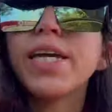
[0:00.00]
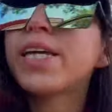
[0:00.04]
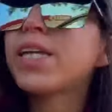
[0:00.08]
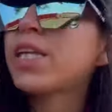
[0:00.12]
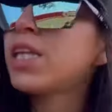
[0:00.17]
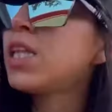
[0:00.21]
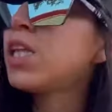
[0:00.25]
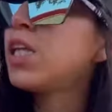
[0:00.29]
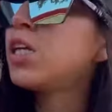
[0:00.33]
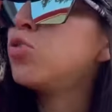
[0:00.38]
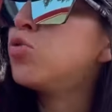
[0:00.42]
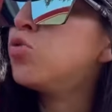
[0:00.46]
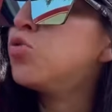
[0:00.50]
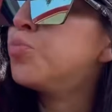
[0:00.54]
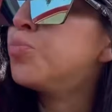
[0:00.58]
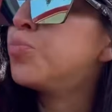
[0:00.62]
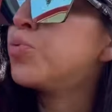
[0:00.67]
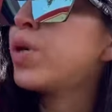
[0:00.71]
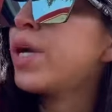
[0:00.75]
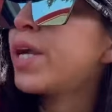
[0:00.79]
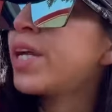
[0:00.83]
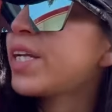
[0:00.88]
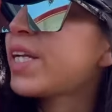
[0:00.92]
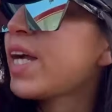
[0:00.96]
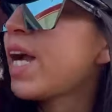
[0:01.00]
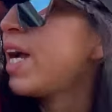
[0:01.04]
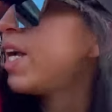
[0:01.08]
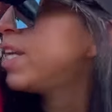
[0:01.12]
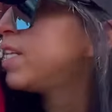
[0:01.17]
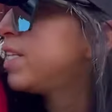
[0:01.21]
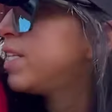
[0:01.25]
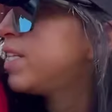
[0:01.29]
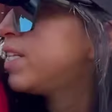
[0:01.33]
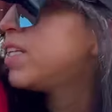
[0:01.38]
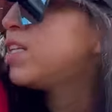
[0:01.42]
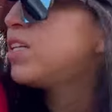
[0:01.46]
a little break. I
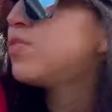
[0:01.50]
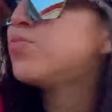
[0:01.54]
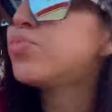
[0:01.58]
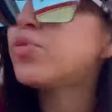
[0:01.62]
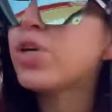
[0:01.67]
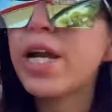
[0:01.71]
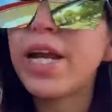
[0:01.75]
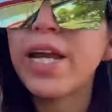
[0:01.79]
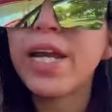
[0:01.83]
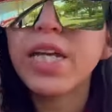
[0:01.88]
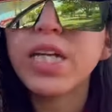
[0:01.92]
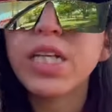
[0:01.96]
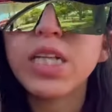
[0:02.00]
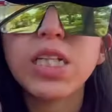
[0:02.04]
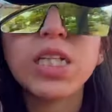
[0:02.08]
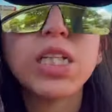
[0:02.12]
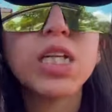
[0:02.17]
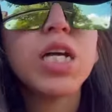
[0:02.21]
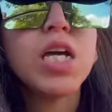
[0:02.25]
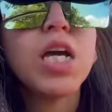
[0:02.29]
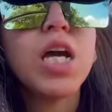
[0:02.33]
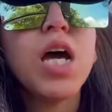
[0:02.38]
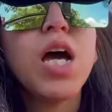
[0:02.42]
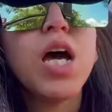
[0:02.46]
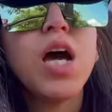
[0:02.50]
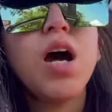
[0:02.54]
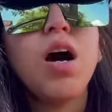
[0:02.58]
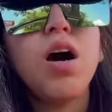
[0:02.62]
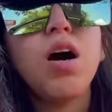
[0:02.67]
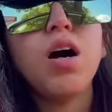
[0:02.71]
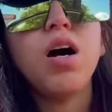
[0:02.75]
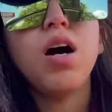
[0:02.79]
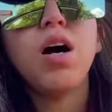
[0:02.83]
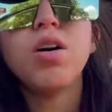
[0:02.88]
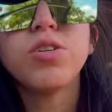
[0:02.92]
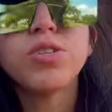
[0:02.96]
needed a break.
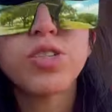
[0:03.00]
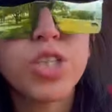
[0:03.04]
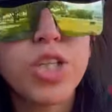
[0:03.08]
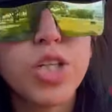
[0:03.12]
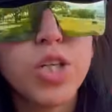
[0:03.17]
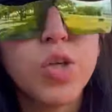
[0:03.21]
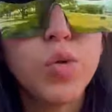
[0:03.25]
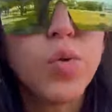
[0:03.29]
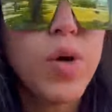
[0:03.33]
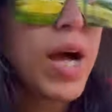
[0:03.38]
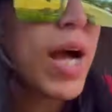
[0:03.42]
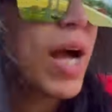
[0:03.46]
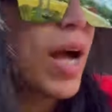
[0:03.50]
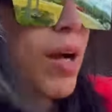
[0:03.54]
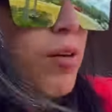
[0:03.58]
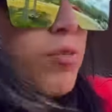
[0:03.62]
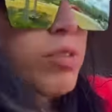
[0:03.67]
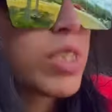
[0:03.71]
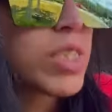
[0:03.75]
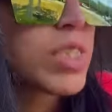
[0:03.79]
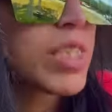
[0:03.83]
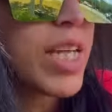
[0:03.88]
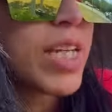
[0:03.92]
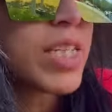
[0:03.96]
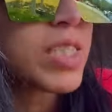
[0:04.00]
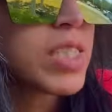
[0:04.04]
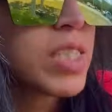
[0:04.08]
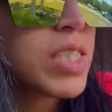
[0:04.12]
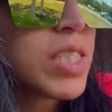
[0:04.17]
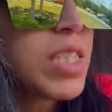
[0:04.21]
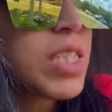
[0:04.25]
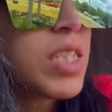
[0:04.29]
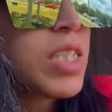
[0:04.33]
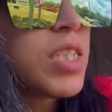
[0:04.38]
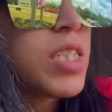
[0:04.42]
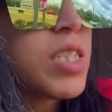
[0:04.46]
Also, I was
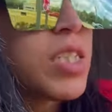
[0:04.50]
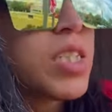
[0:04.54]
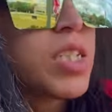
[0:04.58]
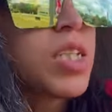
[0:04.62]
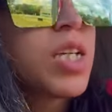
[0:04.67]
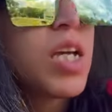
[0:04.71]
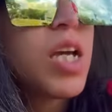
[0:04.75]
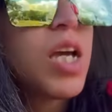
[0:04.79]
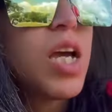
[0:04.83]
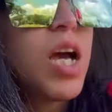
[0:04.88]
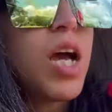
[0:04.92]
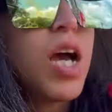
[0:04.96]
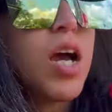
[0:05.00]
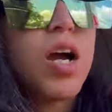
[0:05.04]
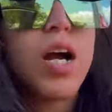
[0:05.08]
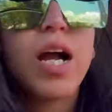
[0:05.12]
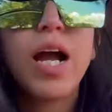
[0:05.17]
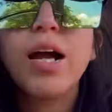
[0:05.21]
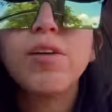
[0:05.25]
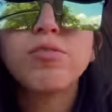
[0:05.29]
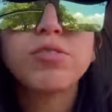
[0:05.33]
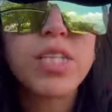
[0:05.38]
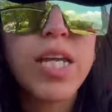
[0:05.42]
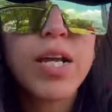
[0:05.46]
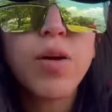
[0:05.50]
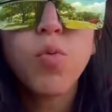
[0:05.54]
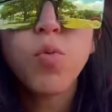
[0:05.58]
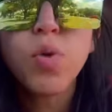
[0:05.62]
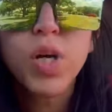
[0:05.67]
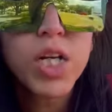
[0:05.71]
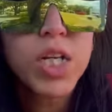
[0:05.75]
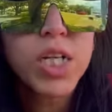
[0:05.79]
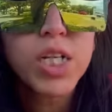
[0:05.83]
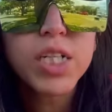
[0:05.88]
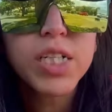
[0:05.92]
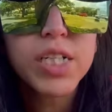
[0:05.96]
texting, or I was at
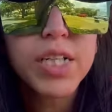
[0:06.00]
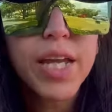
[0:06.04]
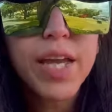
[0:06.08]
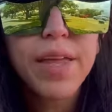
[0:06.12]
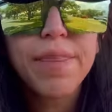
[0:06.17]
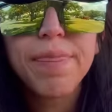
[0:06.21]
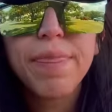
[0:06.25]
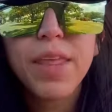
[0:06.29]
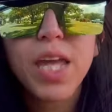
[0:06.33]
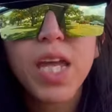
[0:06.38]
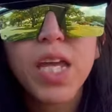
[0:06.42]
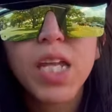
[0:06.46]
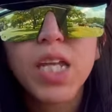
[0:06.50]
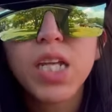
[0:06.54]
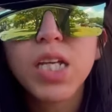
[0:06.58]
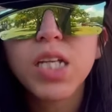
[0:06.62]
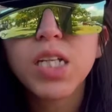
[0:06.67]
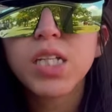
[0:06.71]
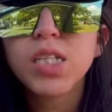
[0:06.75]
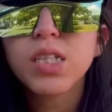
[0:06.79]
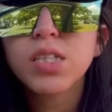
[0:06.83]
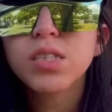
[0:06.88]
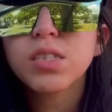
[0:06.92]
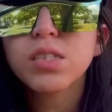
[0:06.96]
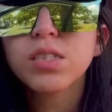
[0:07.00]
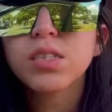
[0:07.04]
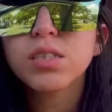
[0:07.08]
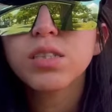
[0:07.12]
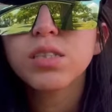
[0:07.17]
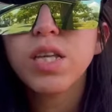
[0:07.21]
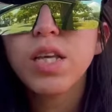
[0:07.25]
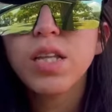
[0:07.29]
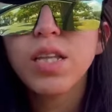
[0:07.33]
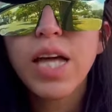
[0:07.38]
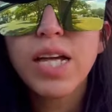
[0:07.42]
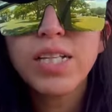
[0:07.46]
work
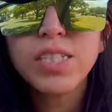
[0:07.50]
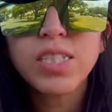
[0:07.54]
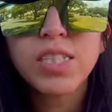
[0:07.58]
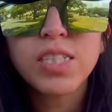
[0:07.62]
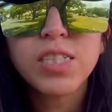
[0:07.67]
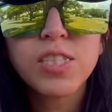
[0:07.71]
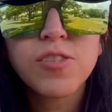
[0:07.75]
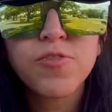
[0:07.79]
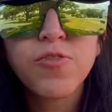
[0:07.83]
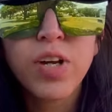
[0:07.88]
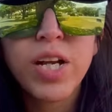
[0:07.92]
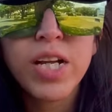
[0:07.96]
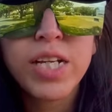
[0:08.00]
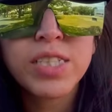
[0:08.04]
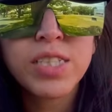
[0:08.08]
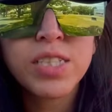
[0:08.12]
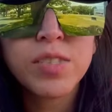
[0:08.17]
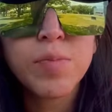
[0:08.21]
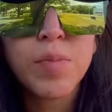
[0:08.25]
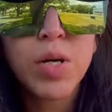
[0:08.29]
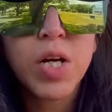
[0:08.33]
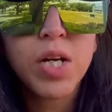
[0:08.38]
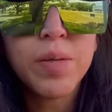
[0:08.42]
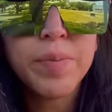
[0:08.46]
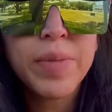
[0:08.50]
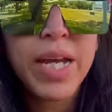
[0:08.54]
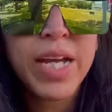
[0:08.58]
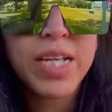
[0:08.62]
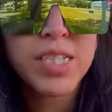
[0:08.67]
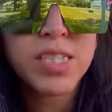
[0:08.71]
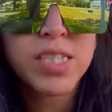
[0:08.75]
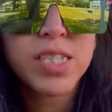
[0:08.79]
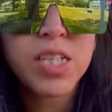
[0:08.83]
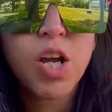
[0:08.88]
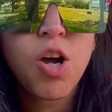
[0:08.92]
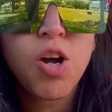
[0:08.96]
Alaska's friend's mom has
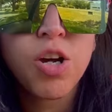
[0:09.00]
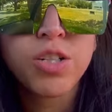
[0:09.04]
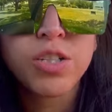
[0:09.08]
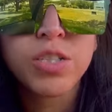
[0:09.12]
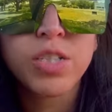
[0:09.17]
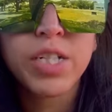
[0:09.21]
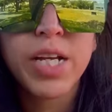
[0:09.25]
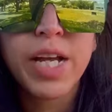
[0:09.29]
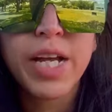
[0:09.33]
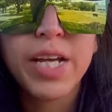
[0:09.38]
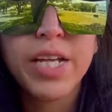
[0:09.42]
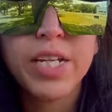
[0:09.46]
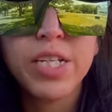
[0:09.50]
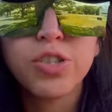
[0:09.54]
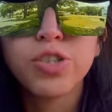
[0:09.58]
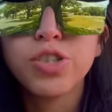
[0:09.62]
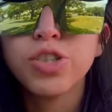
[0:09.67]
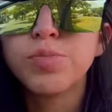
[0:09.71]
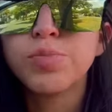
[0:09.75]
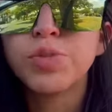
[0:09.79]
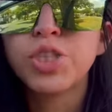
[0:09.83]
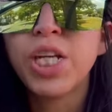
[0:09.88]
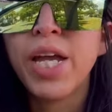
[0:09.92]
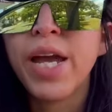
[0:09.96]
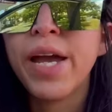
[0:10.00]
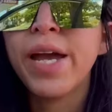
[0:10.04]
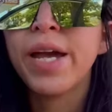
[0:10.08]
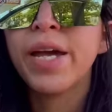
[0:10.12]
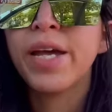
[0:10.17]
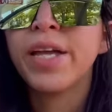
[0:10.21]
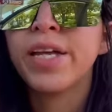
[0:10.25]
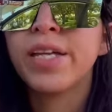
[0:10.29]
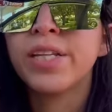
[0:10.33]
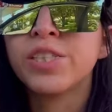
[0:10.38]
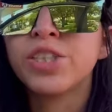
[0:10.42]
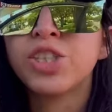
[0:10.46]
Carter and I in a group chat
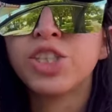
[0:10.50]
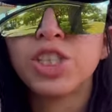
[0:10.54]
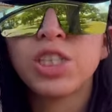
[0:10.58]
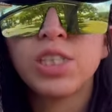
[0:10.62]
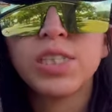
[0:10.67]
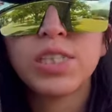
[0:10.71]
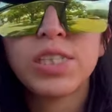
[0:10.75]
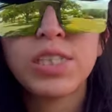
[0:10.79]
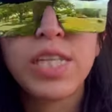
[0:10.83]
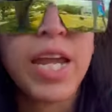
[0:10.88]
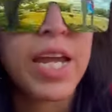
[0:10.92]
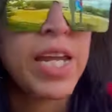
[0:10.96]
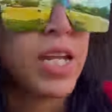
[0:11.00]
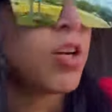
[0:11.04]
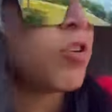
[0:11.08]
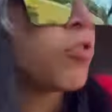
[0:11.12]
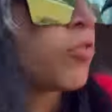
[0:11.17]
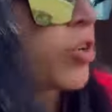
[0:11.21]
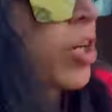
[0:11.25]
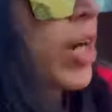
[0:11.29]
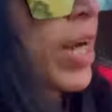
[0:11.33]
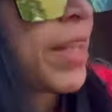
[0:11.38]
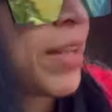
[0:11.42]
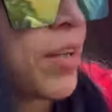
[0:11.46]
and she stayed over at